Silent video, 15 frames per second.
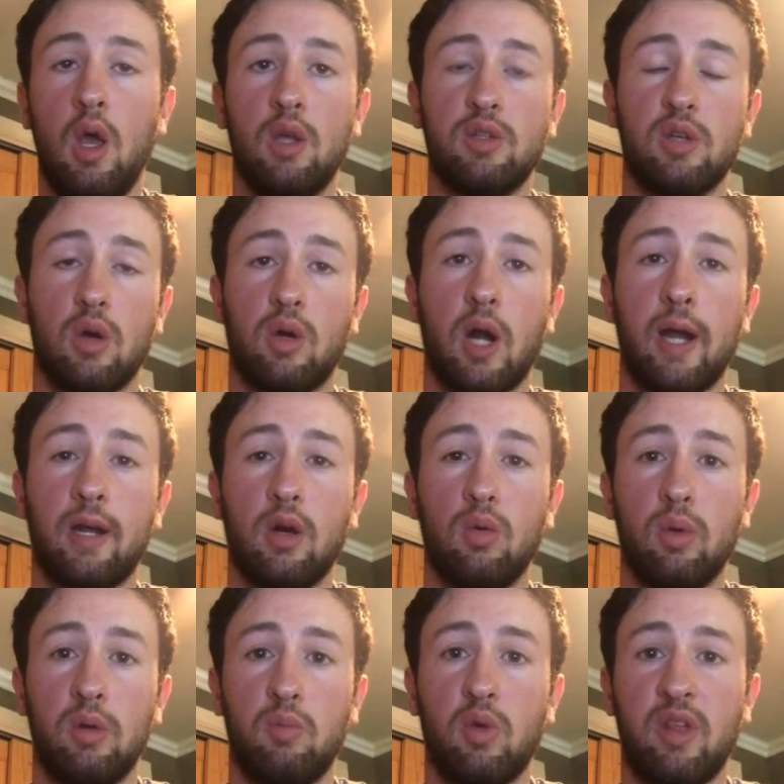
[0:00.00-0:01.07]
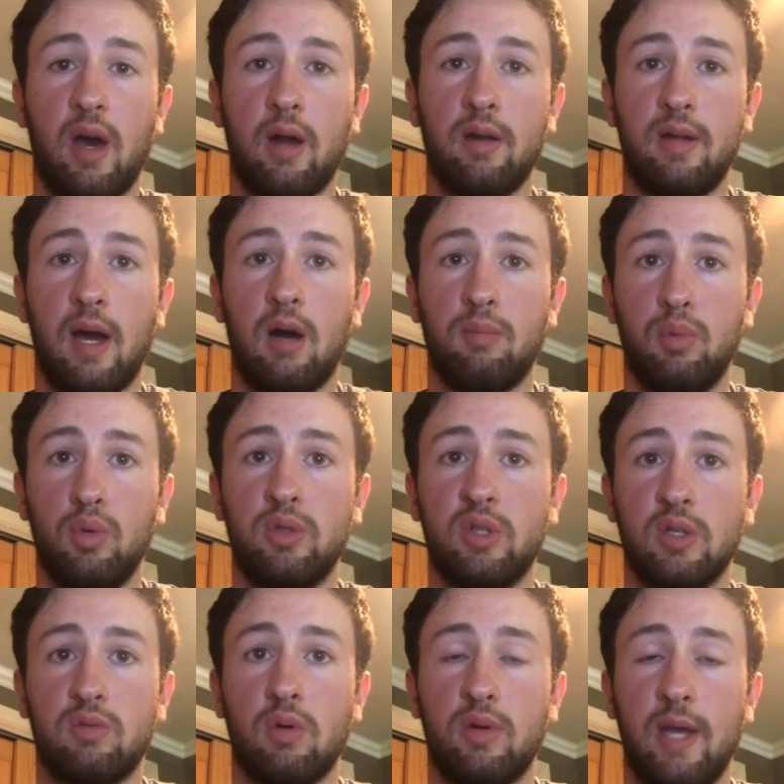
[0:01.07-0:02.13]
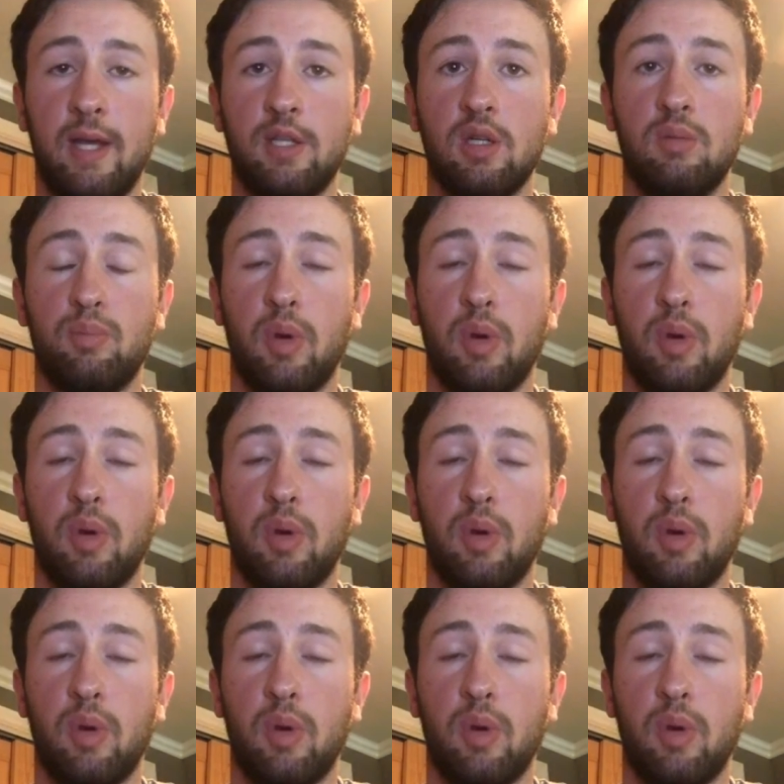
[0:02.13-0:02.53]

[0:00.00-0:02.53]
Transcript: So Keuchel would without a doubt boost this rotation,